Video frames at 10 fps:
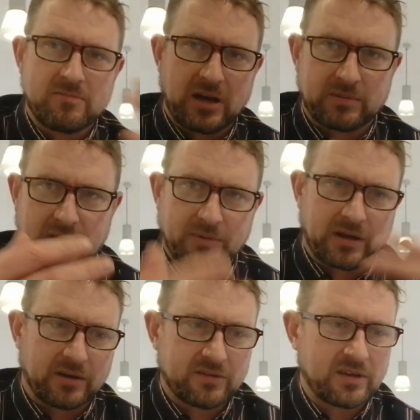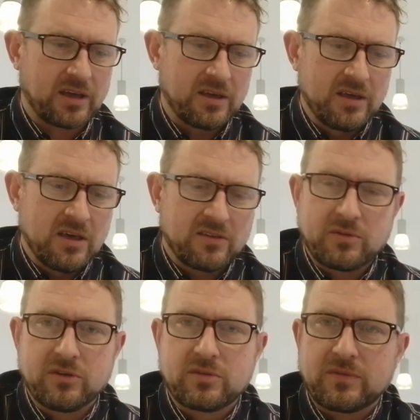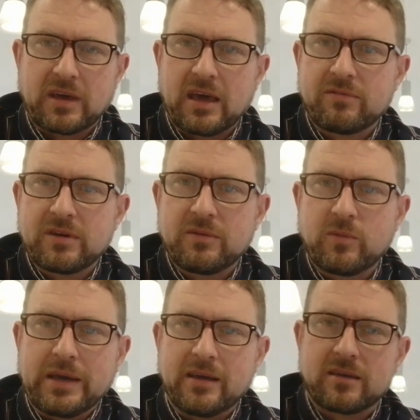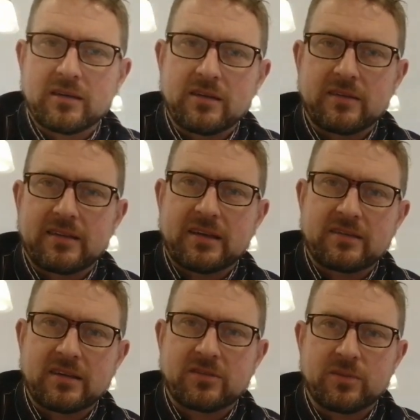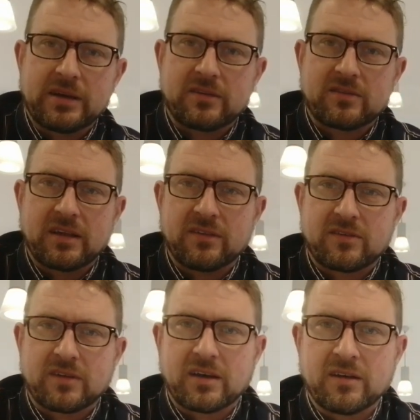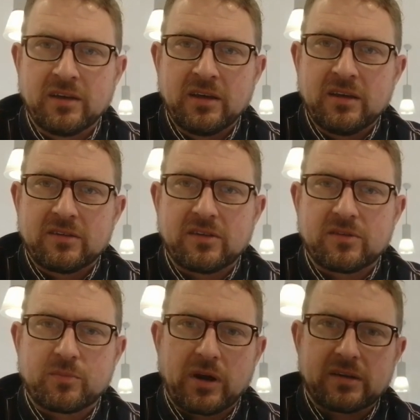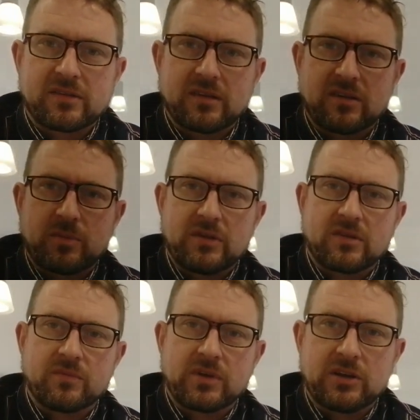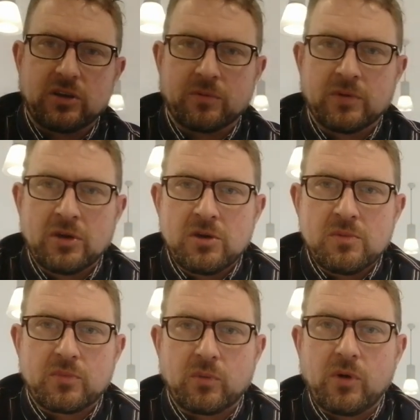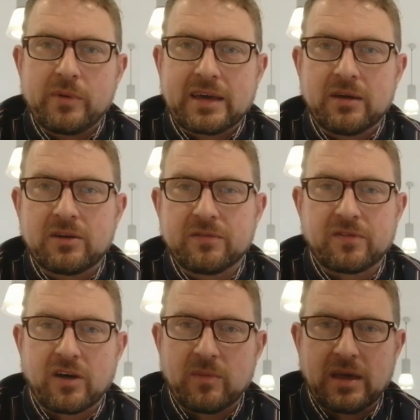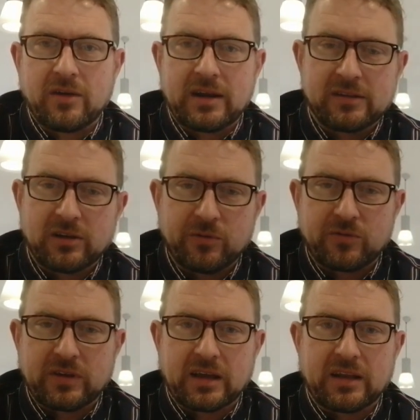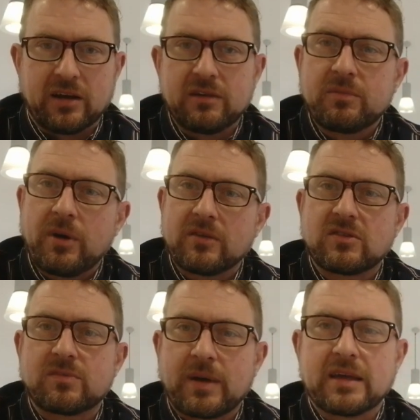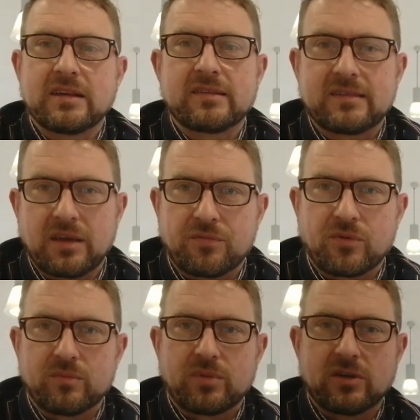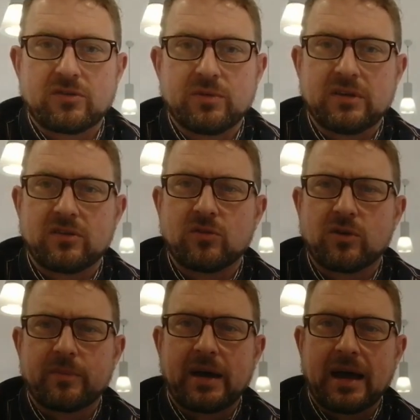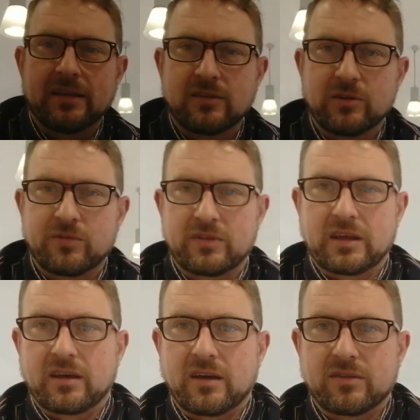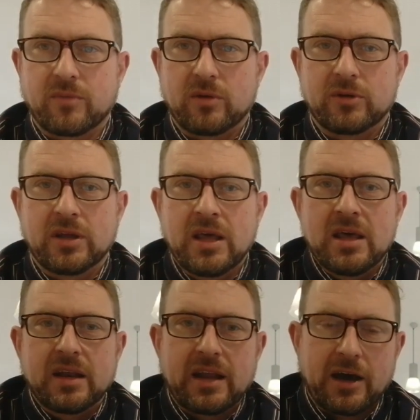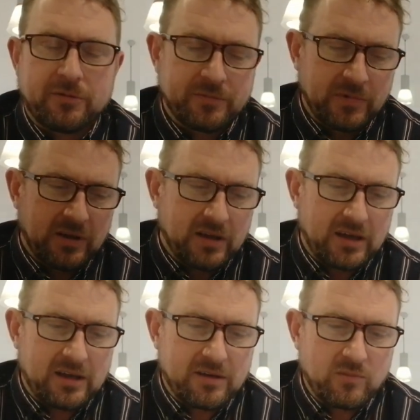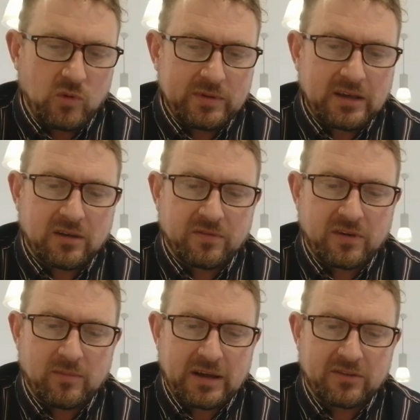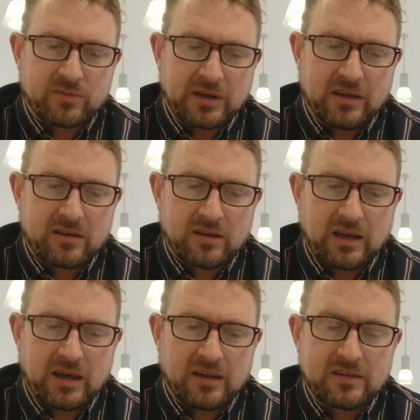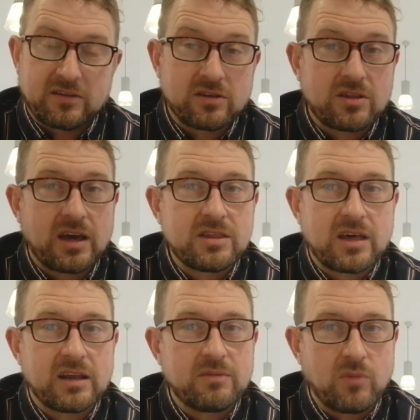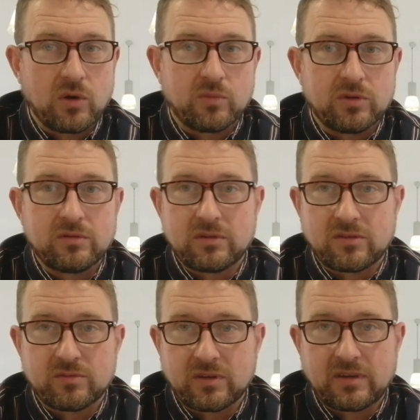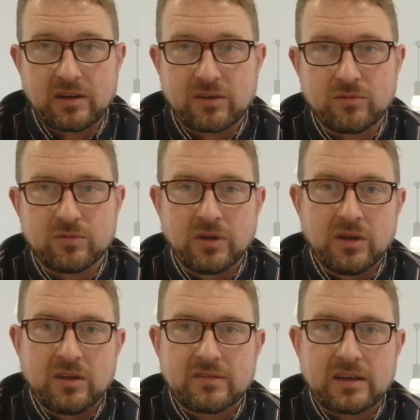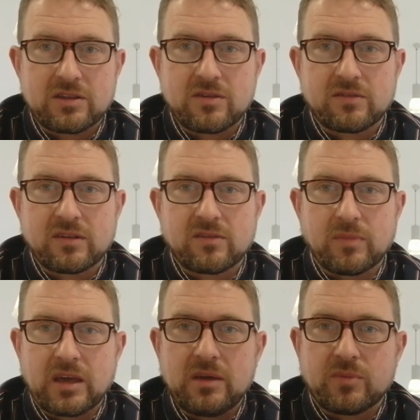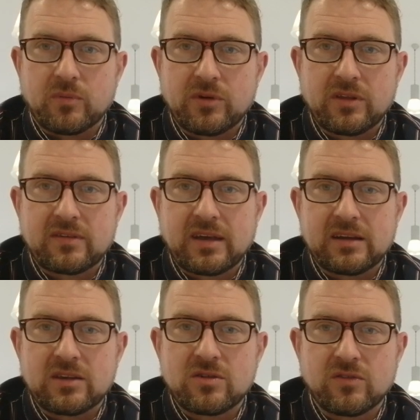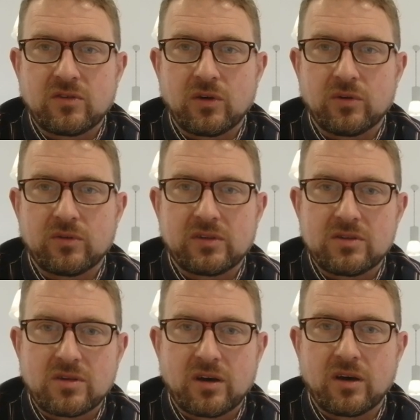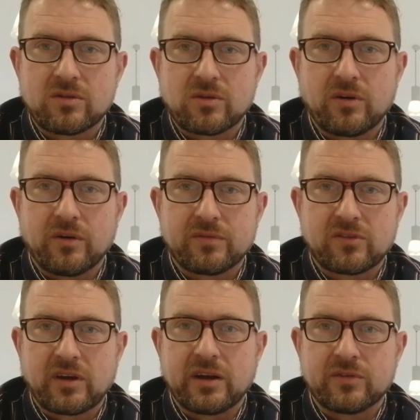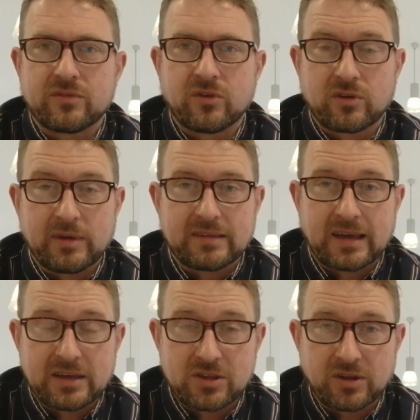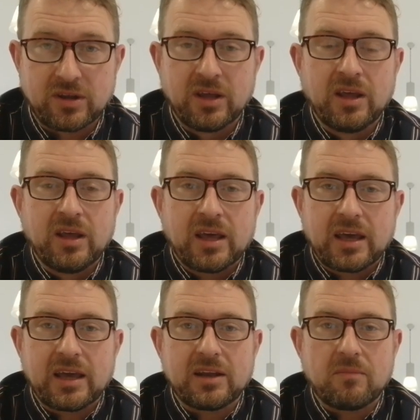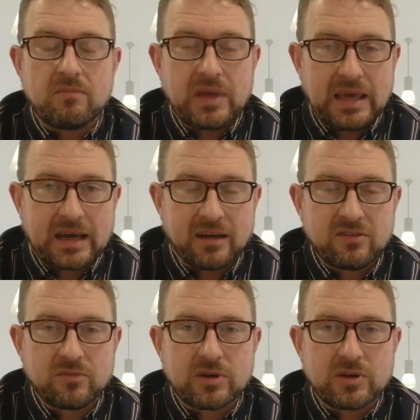blah blah blah. It's to be honest with you, every week in this last 6 weeks since Brexit, there's been something new. But what we can confirm here in Andalusia, now in other parts of Spain it's different, but I just wanted to talk about Andalusia at the moment. Now, what we did confirm last week, and this could change at any moment, this is what the technician said to me, but one of the technicians who's in charge of signing off the documentation in Mijas,